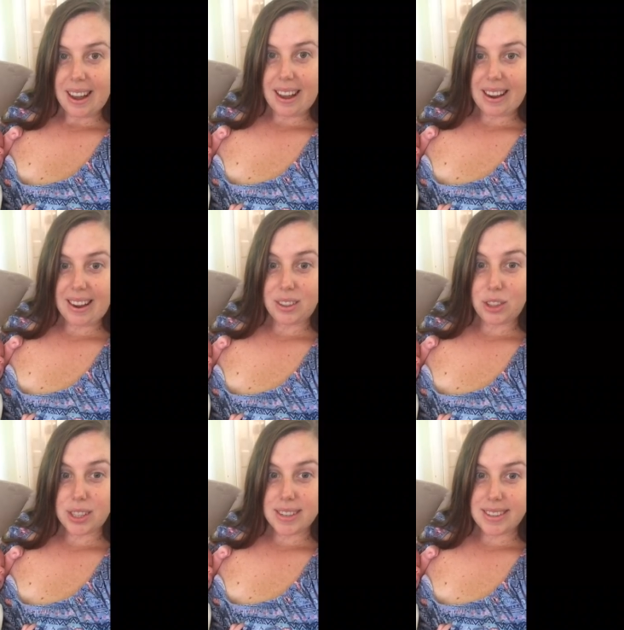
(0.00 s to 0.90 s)
uh,
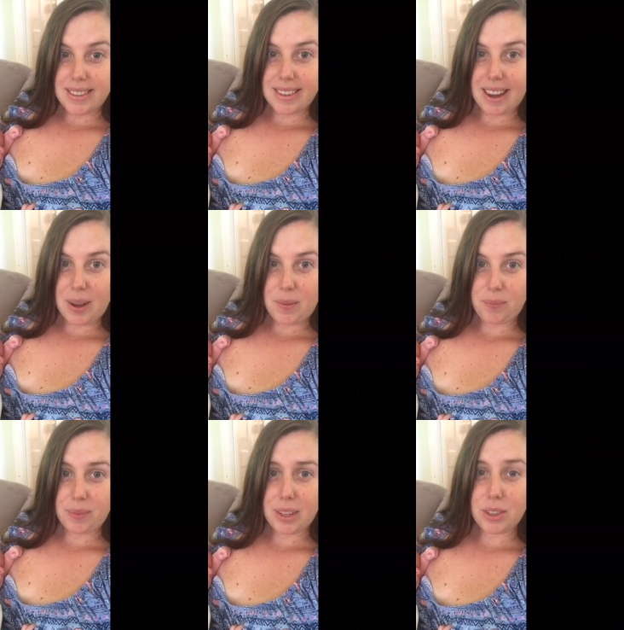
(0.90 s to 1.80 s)
and just
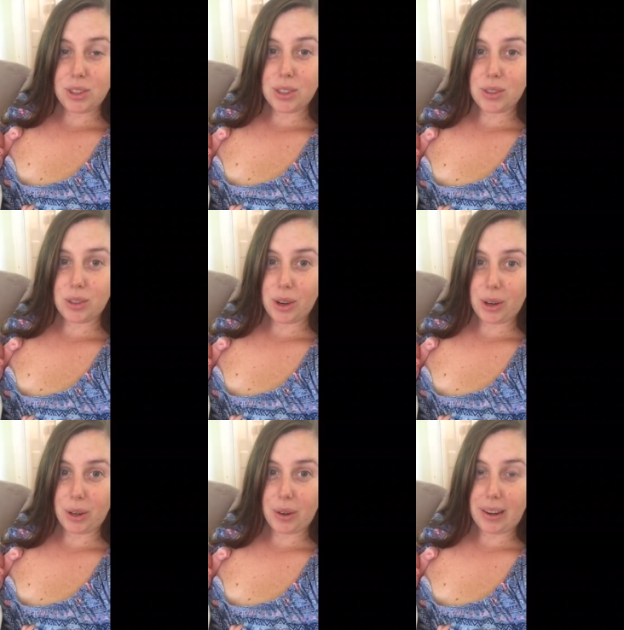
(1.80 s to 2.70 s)
um, just
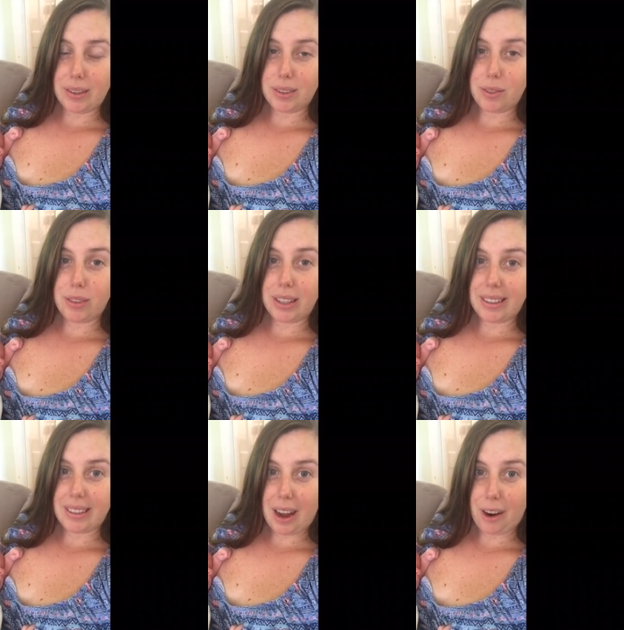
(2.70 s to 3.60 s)
know and feel
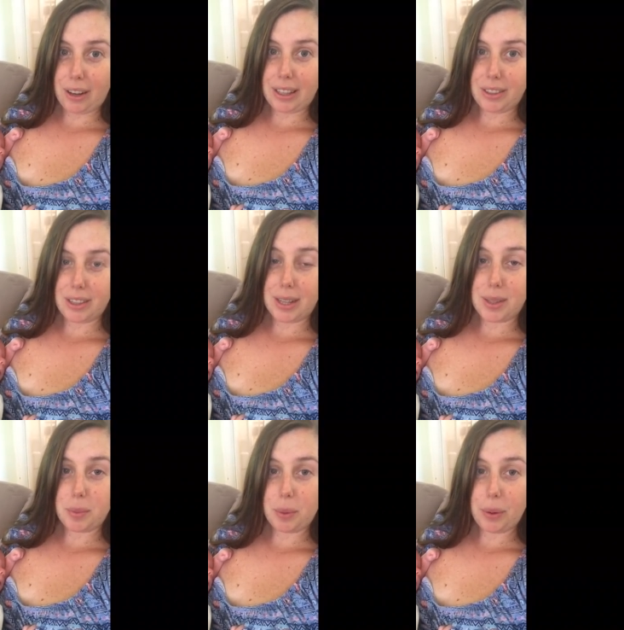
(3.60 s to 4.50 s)
encouraged
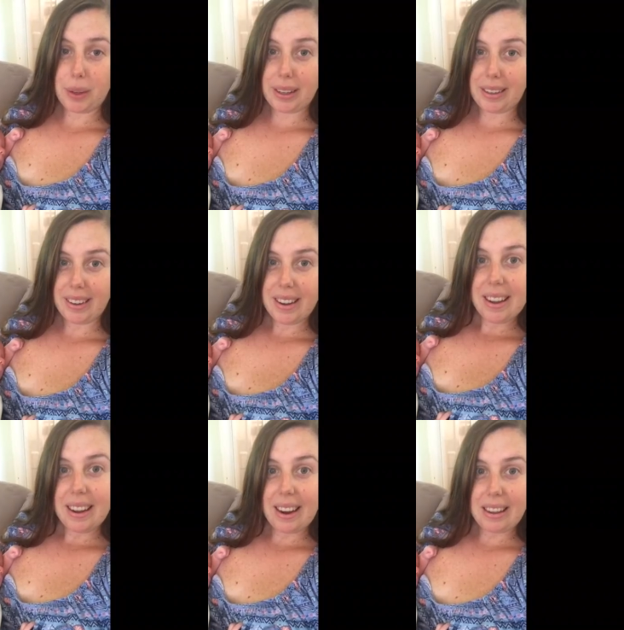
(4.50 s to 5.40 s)
and supported
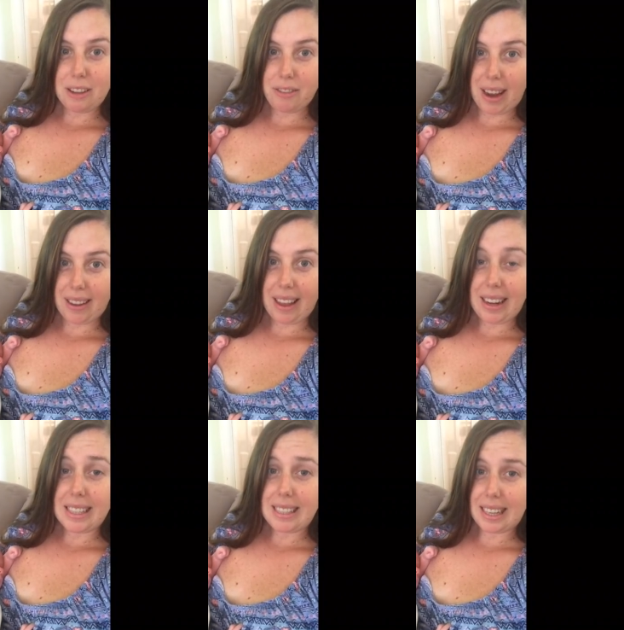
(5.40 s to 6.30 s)
in the fact that
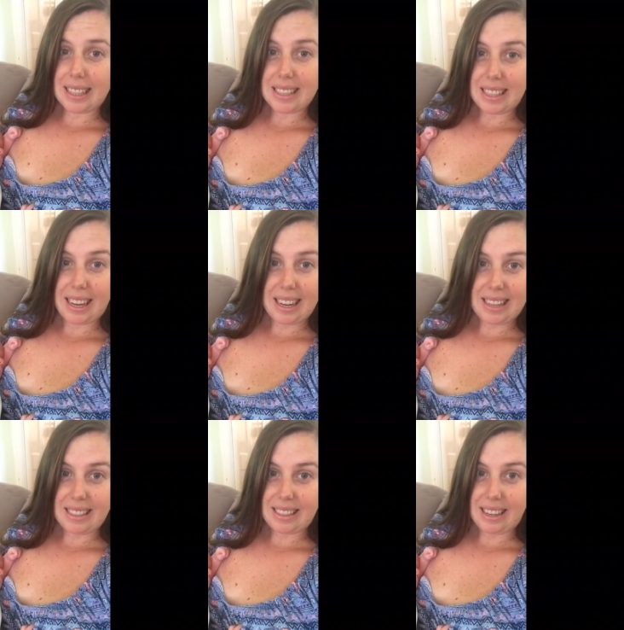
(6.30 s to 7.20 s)
it does get
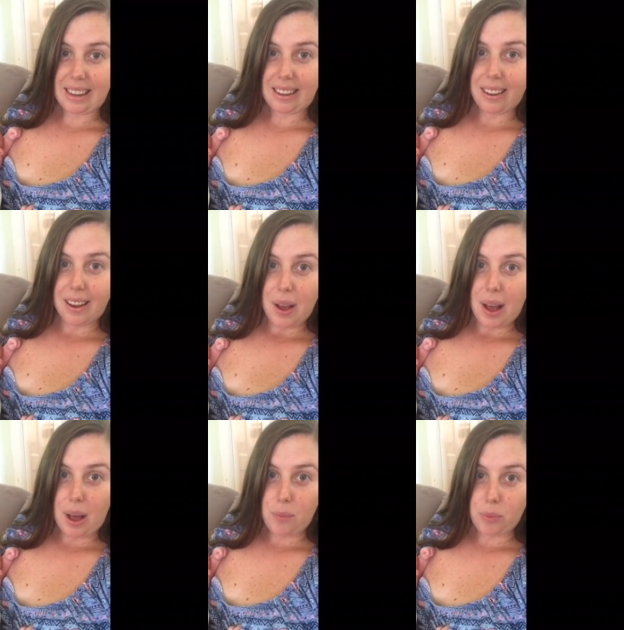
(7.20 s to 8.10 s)
easier.
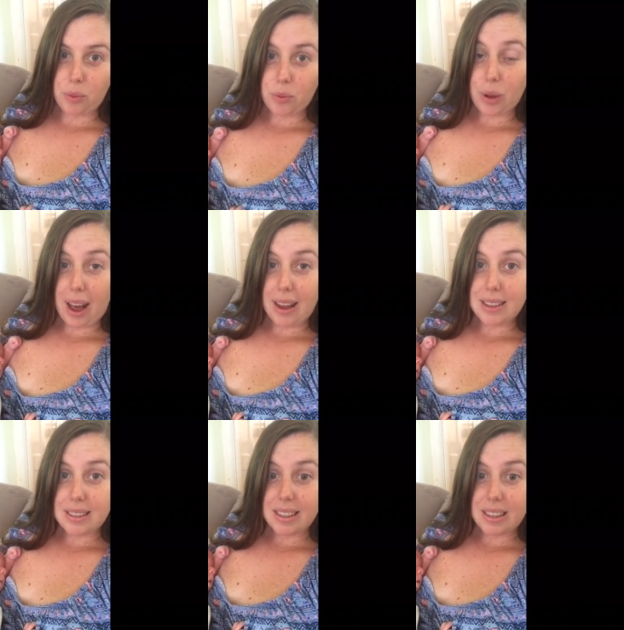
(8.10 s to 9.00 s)
Um, for
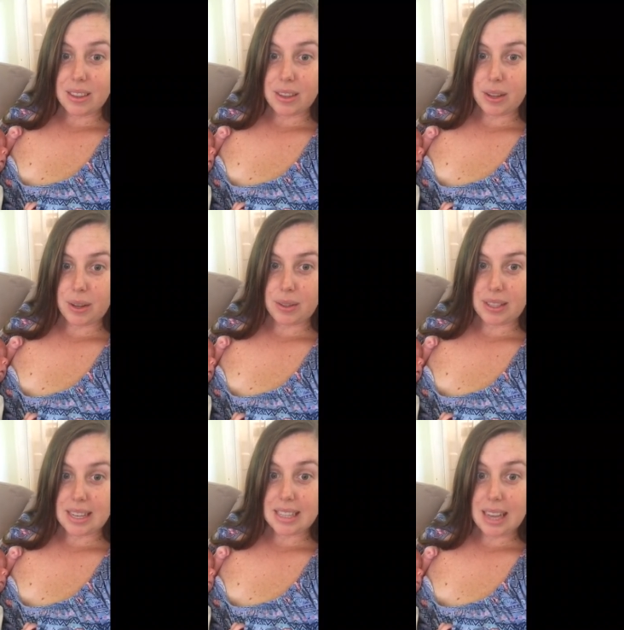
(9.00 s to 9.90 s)
us, the
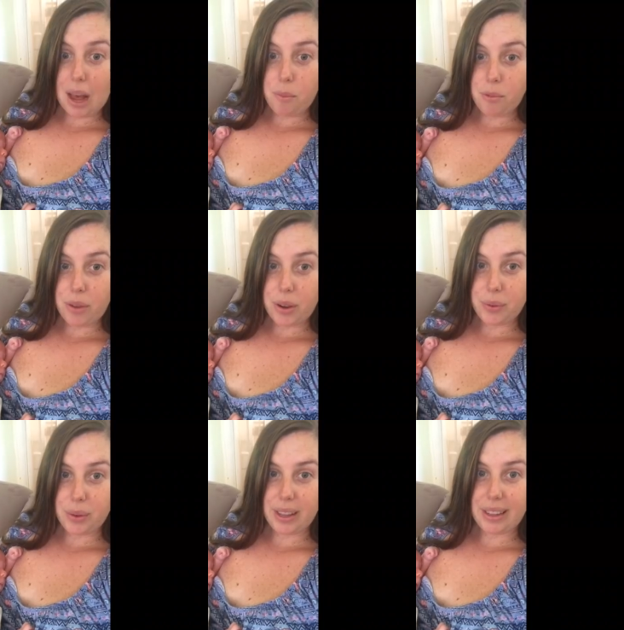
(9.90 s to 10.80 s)
discomfort
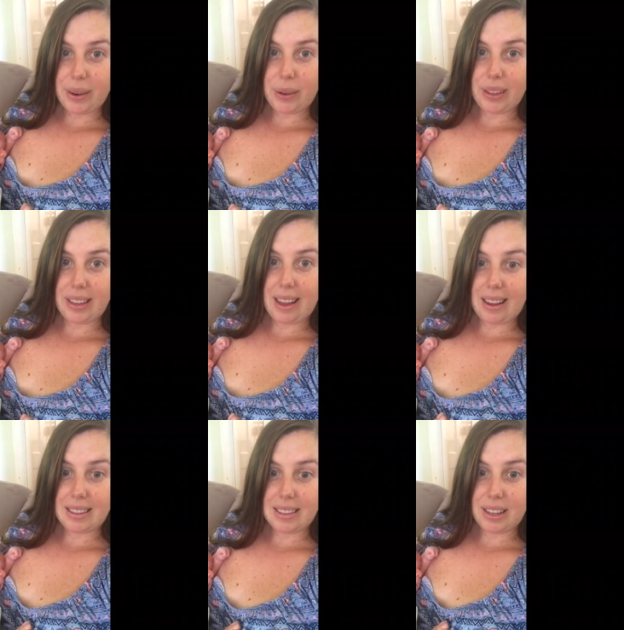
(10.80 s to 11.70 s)
really only
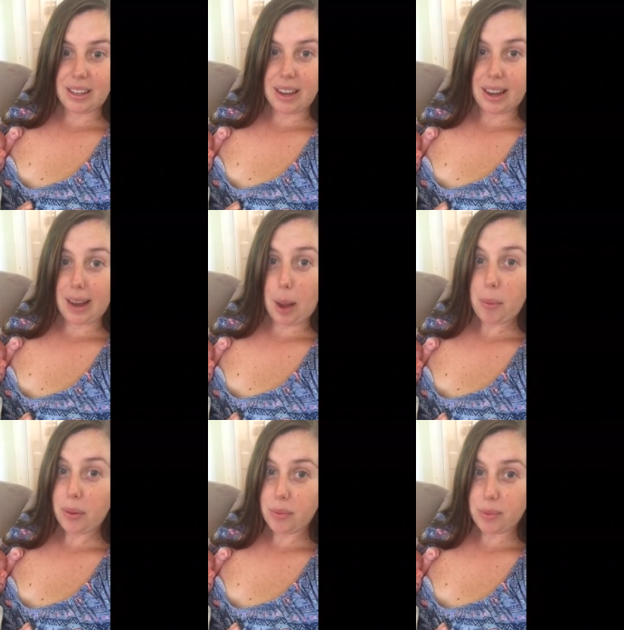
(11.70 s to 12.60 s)
lasted a
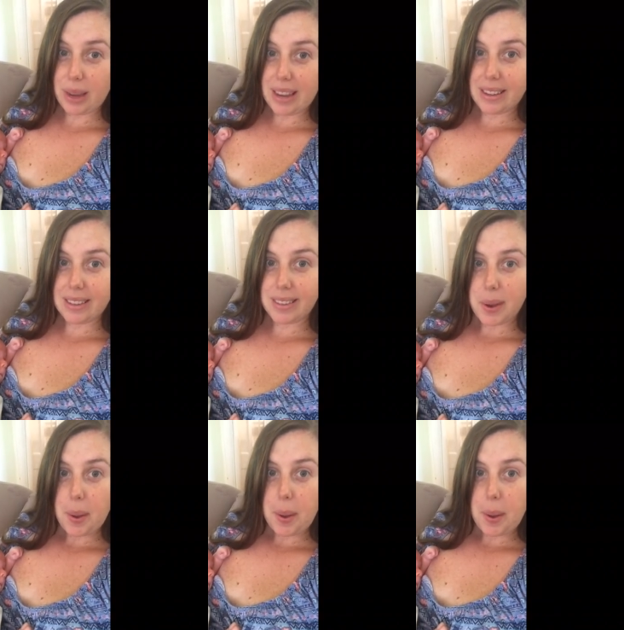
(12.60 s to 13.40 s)
couple of weeks.